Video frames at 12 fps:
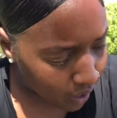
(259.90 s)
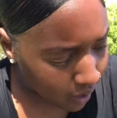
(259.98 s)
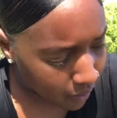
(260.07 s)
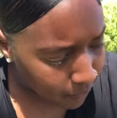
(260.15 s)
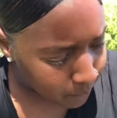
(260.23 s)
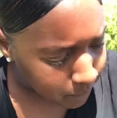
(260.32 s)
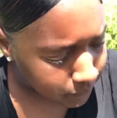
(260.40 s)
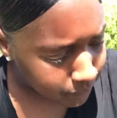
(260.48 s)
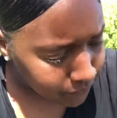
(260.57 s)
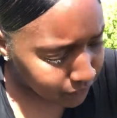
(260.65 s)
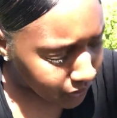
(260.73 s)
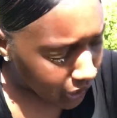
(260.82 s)

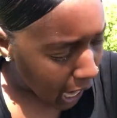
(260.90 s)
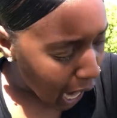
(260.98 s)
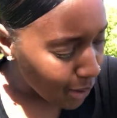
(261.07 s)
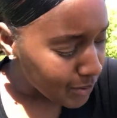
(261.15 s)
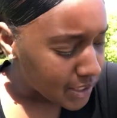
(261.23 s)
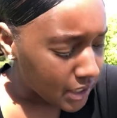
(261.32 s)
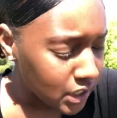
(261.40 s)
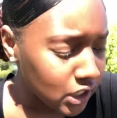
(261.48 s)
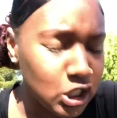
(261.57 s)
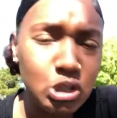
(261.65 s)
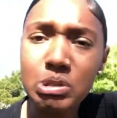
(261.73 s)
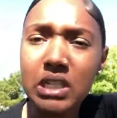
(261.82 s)
I was gonna
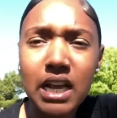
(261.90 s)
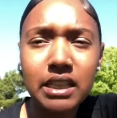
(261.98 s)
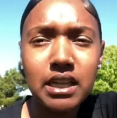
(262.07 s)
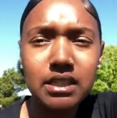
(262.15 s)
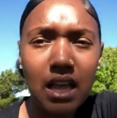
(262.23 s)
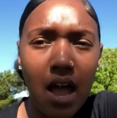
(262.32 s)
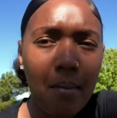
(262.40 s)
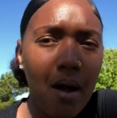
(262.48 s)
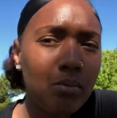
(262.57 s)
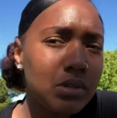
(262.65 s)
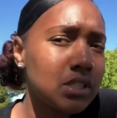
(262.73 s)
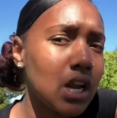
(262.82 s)
lose it at that time.
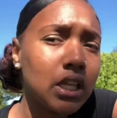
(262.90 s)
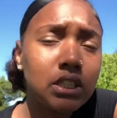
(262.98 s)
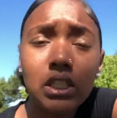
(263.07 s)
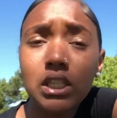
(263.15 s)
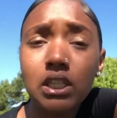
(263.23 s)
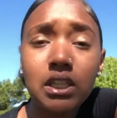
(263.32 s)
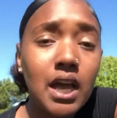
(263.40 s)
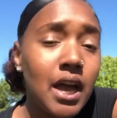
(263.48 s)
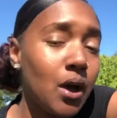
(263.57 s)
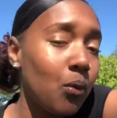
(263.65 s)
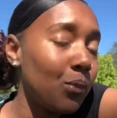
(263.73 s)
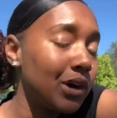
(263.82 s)
I was not thinking
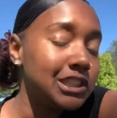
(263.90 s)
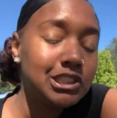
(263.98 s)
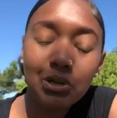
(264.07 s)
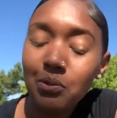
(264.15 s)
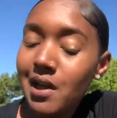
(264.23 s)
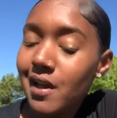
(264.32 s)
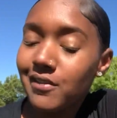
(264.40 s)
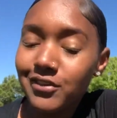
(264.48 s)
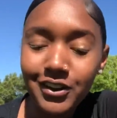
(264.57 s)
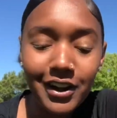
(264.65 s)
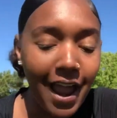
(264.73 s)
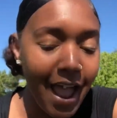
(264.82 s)
that
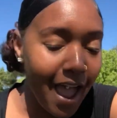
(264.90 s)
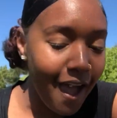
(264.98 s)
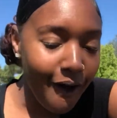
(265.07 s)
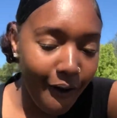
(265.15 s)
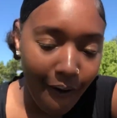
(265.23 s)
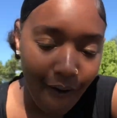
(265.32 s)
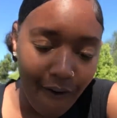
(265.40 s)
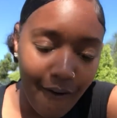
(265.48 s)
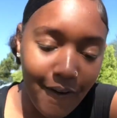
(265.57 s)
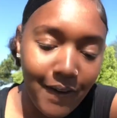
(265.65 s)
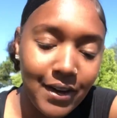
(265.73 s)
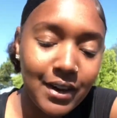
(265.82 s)
whatsoever at
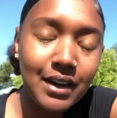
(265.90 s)
all.